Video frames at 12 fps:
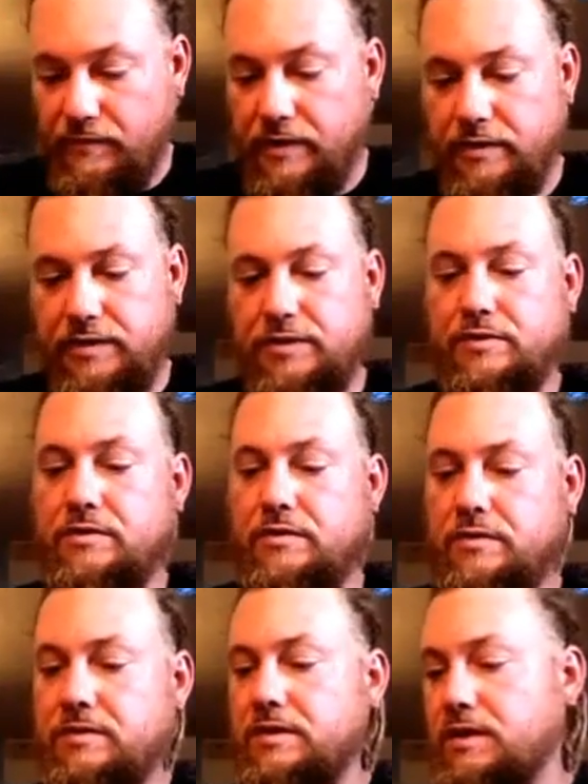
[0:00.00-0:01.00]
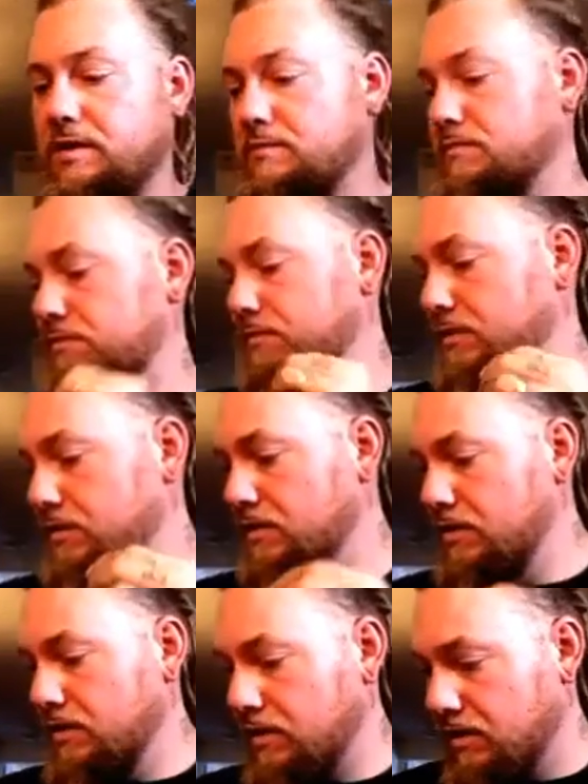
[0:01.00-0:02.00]
Very strong tape.
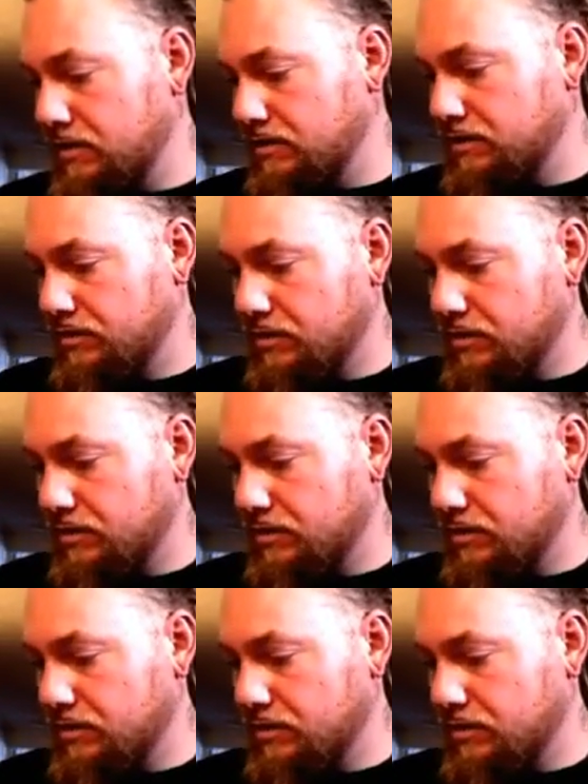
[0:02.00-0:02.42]
This